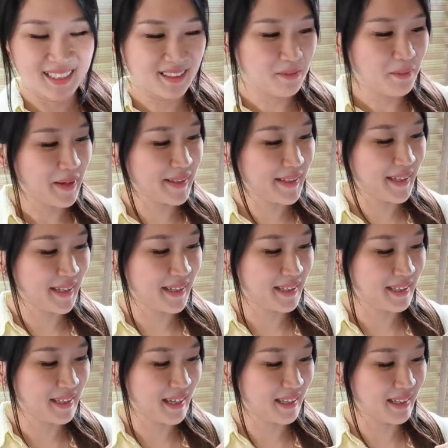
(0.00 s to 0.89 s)
went
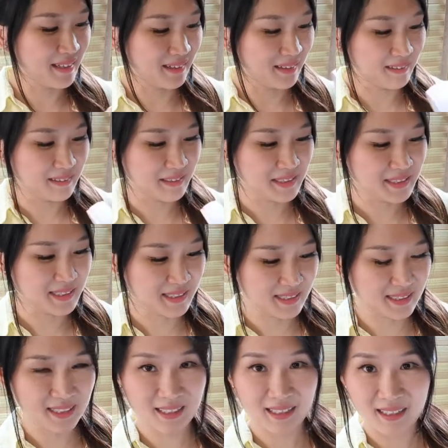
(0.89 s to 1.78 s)
ahead and got
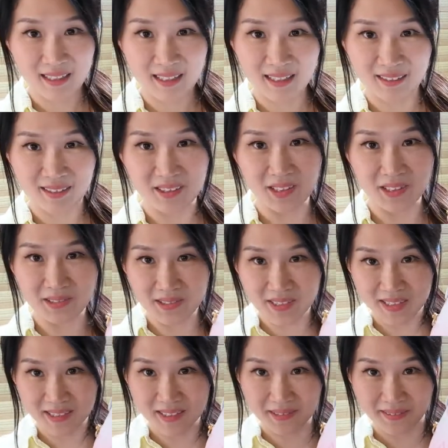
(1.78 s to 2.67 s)
this new
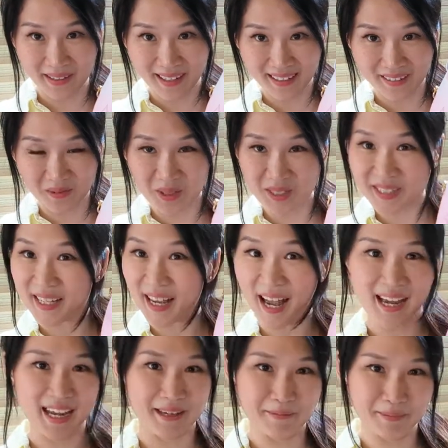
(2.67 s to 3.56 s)
silhouette, which
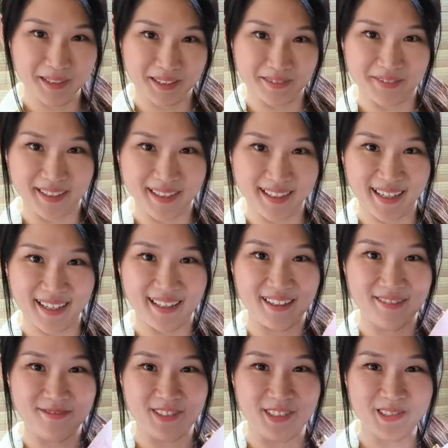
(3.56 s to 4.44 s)
I am loving, and
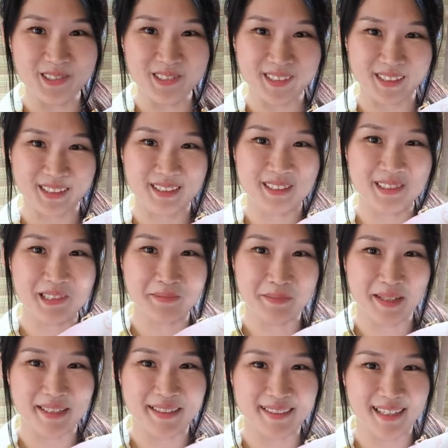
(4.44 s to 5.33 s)
I've used it so
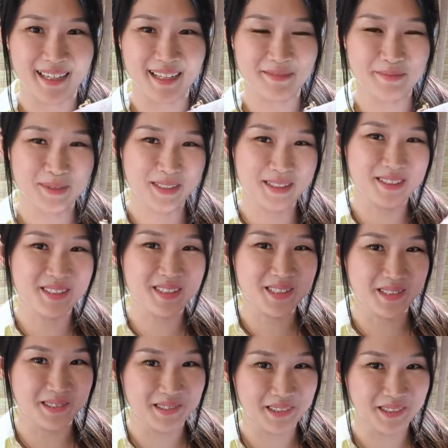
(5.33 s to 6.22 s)
many times. It's
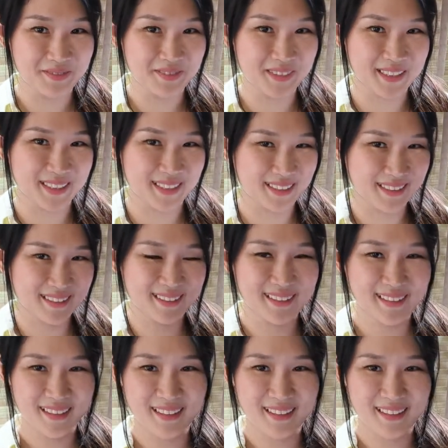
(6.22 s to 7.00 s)
so convenient.